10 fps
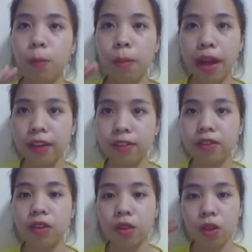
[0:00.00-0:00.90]

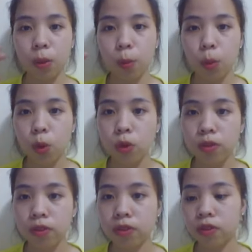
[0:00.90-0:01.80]
best, the
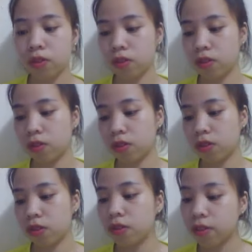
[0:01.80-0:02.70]
most
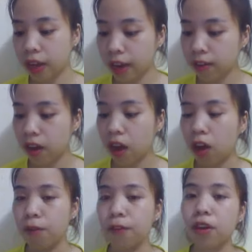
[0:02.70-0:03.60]
state
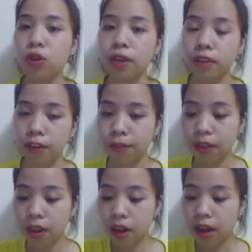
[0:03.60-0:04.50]
of adjective,
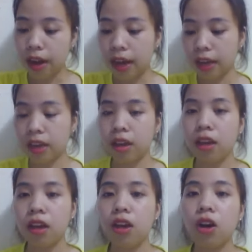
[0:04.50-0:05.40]
like
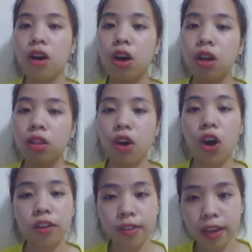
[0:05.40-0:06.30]
the
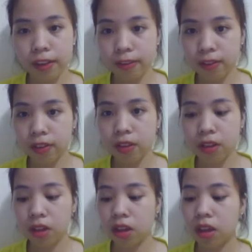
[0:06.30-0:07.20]
hottest,
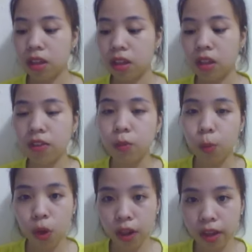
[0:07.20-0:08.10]
the
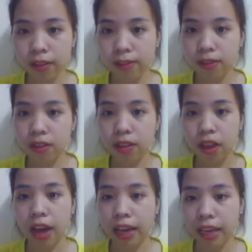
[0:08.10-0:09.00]
smallest,
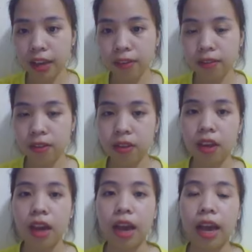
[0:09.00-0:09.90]
the highest,
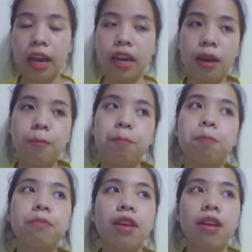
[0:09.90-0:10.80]
and
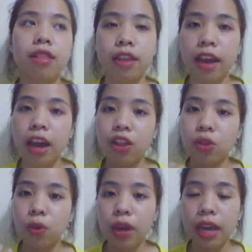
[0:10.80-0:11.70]
there are
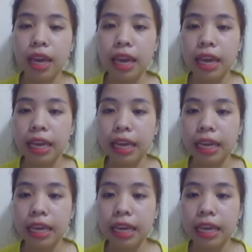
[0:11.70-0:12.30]
three.